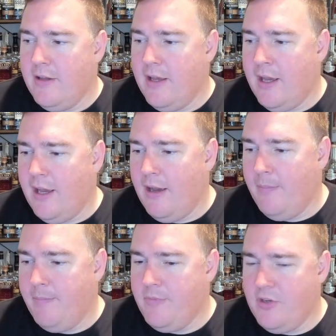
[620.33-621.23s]

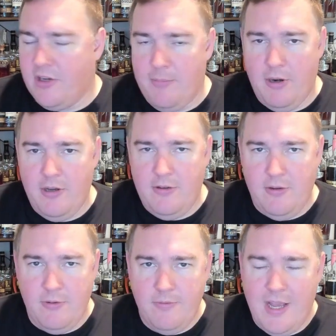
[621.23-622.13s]
to compare it
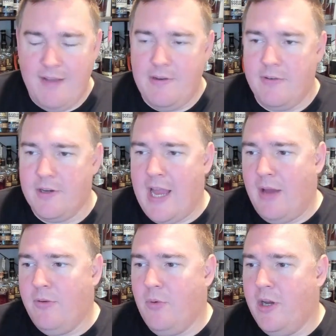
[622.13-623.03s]
to. I've never
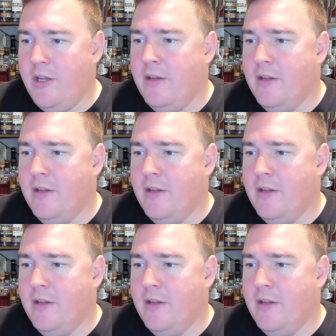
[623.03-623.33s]
gotten one.